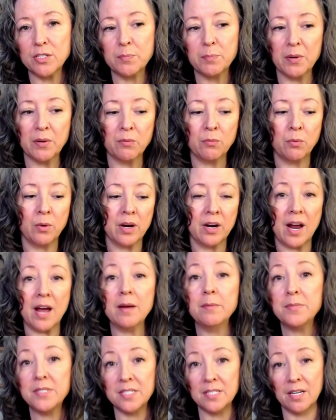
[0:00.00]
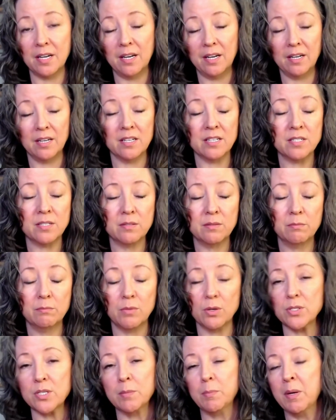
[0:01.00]
but what I'm seeing is
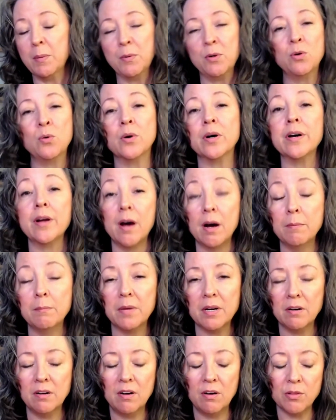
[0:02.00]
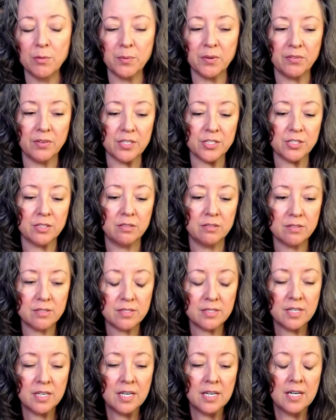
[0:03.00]
mostly people who are not mental health professionals.